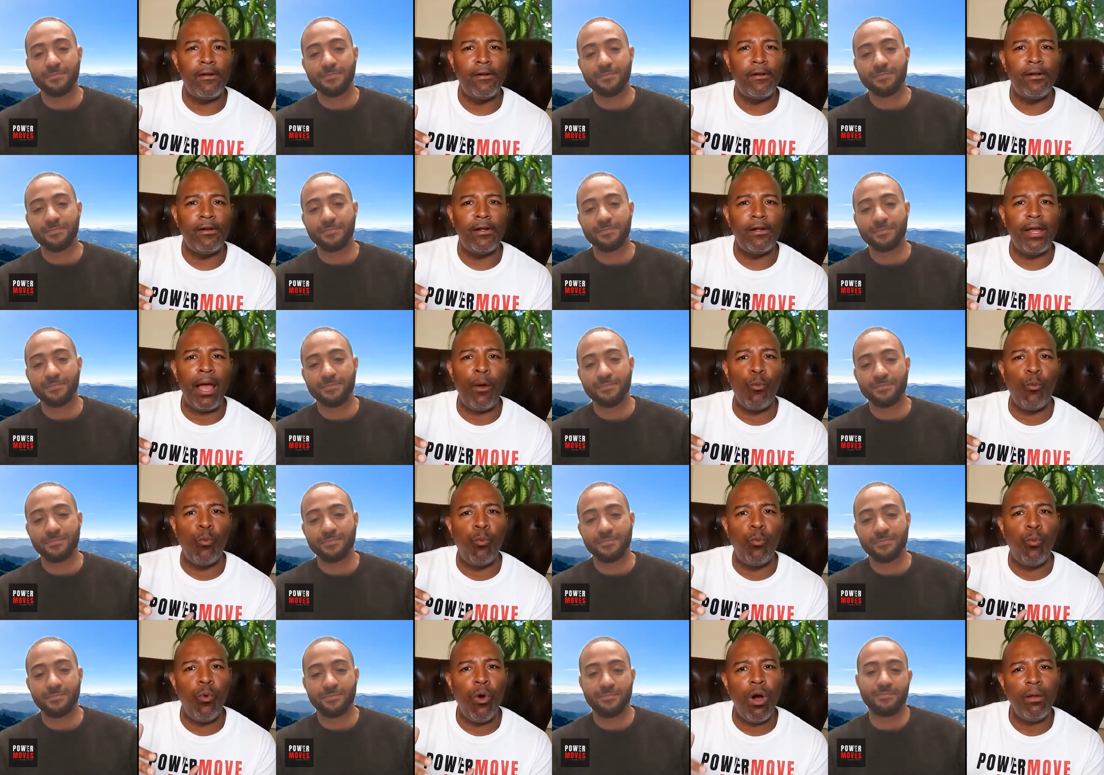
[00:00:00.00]
Speaker 1: At
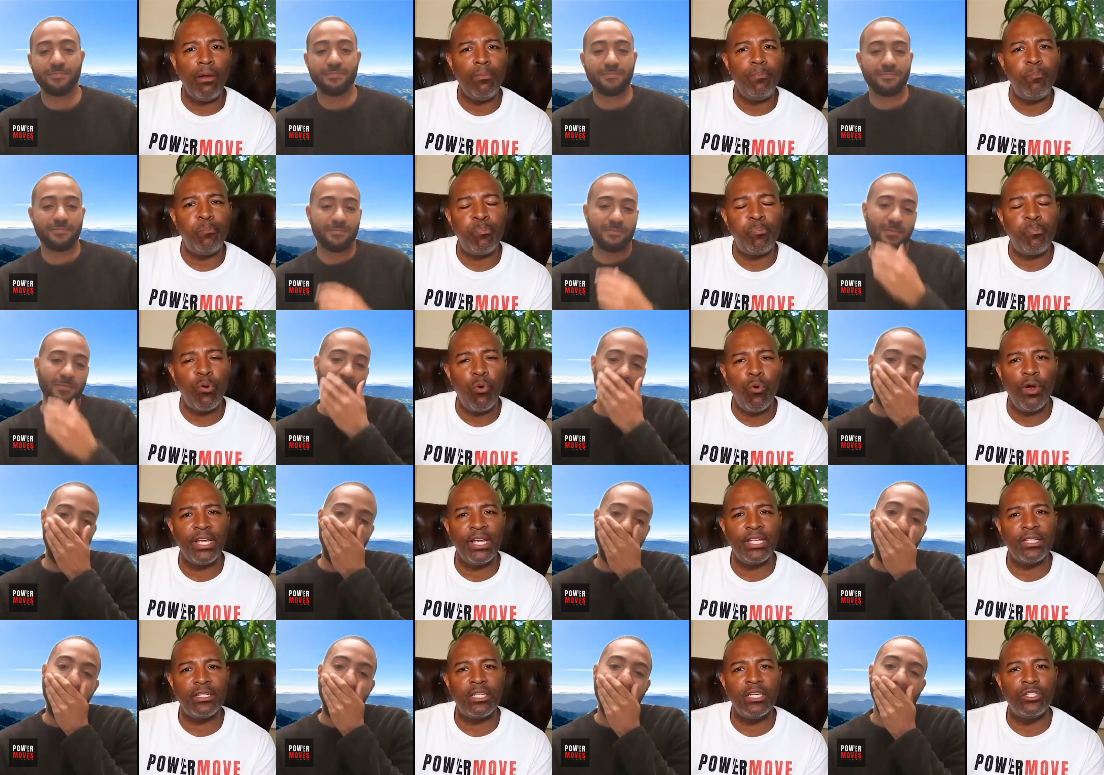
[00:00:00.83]
what
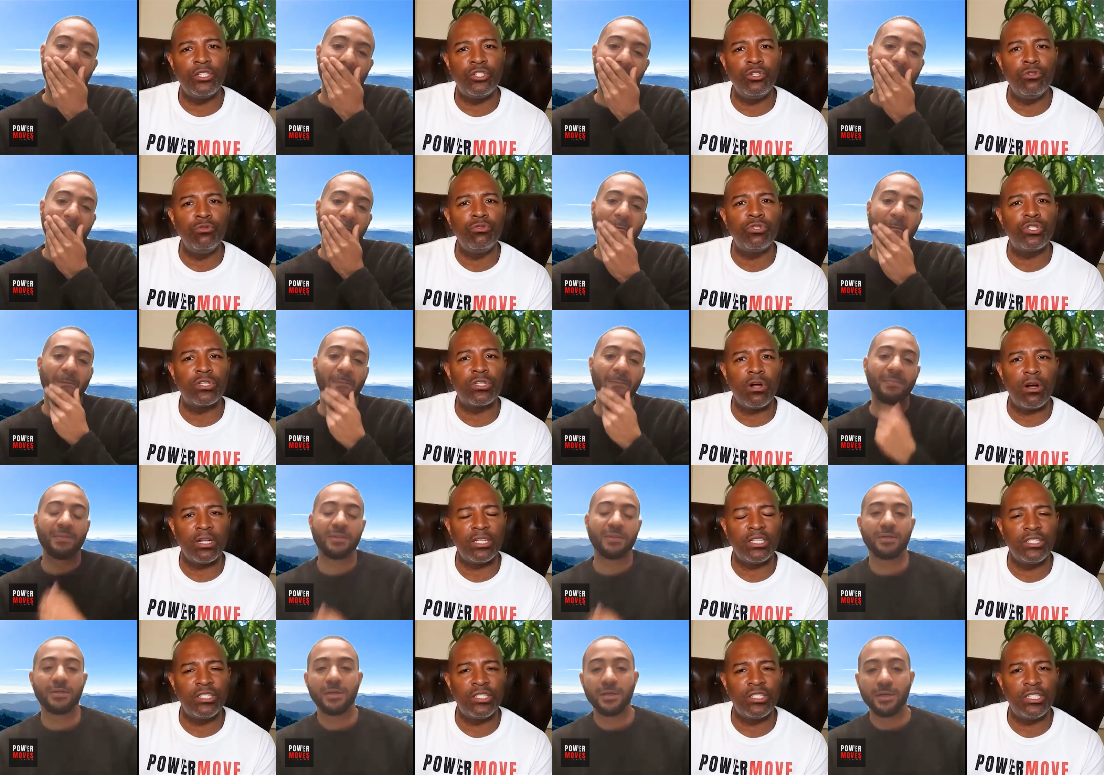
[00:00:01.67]
point did you start
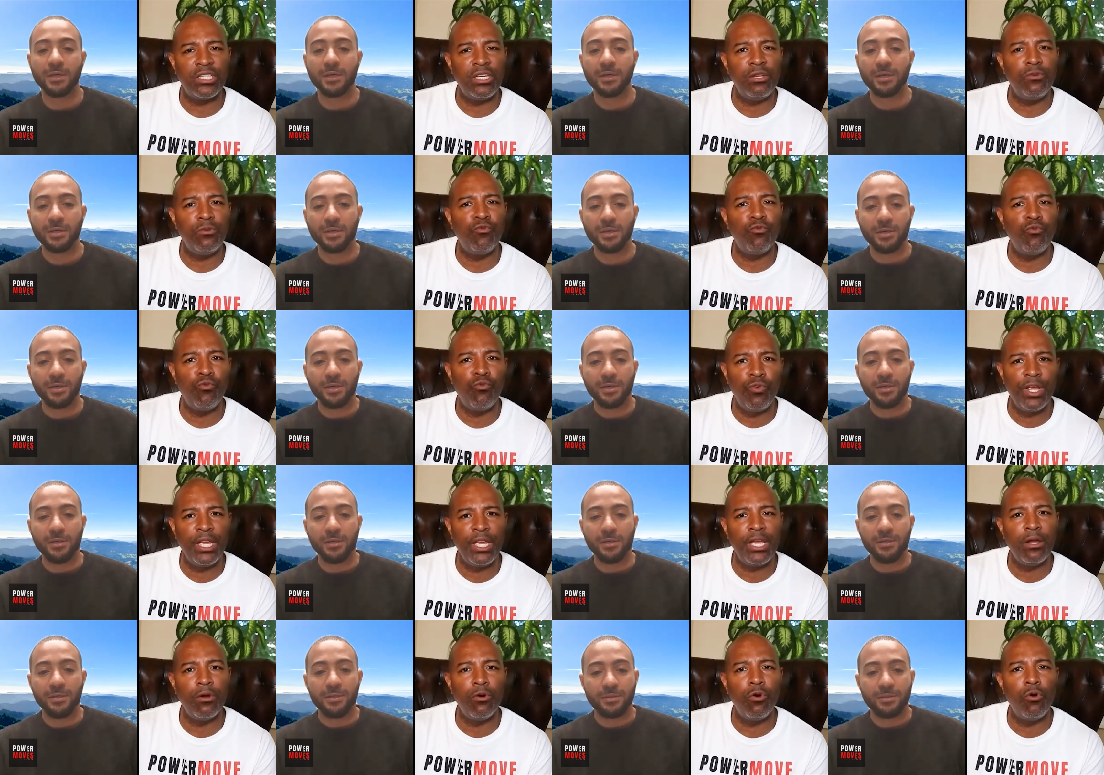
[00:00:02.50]
to see
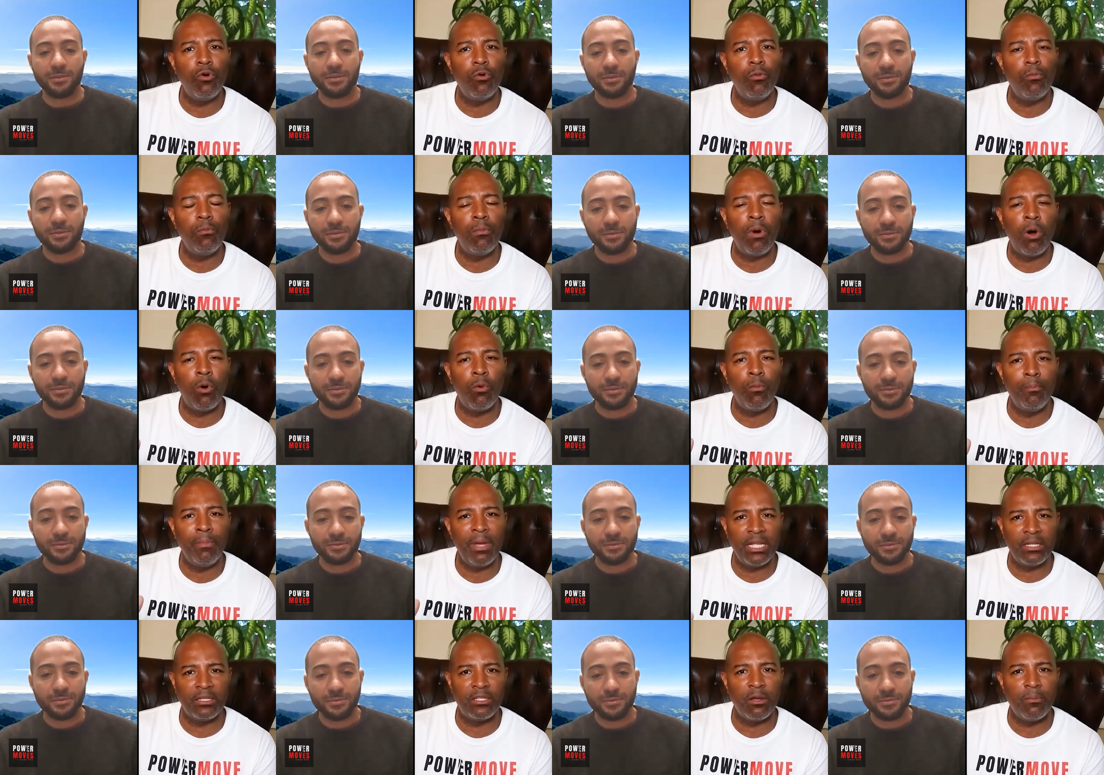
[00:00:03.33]
real
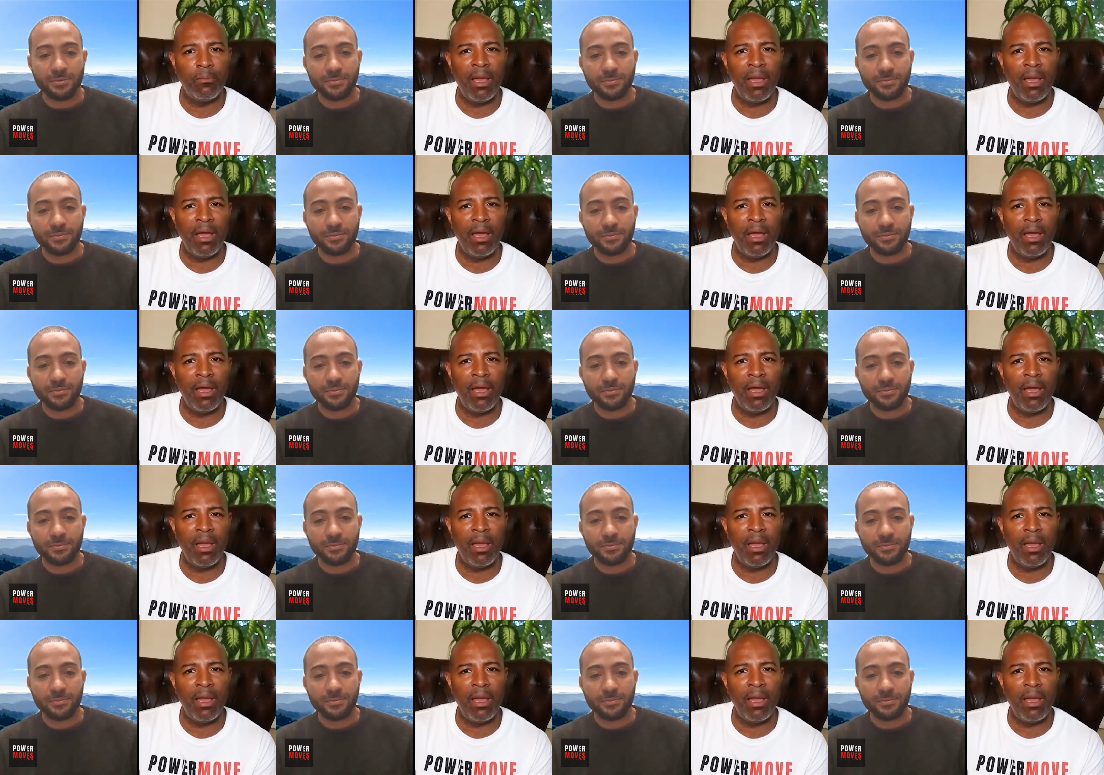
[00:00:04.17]
momentum?